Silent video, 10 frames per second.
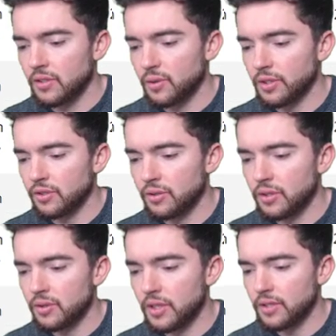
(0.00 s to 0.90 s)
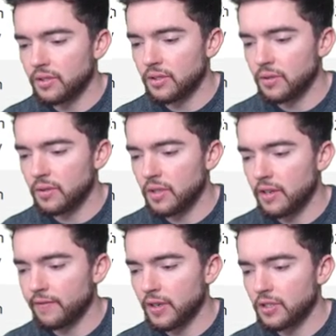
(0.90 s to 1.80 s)
So once you do this,
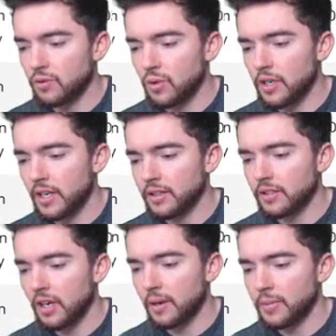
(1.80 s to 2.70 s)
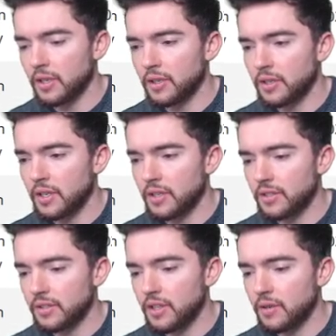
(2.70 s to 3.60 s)
the first one at the top here
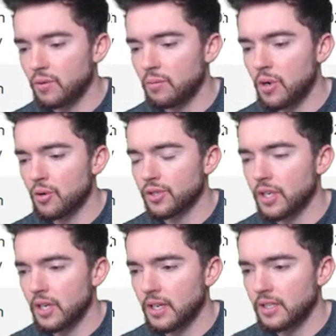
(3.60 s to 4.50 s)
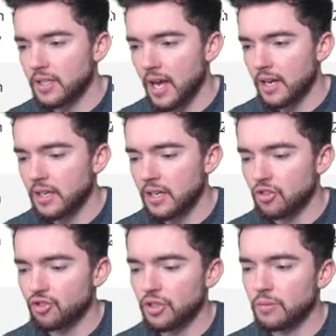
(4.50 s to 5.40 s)
is the remote data
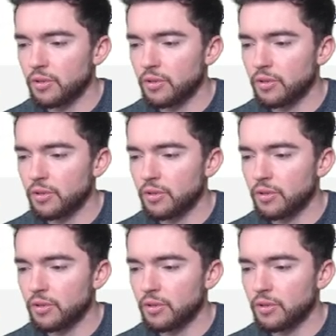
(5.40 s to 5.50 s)
entry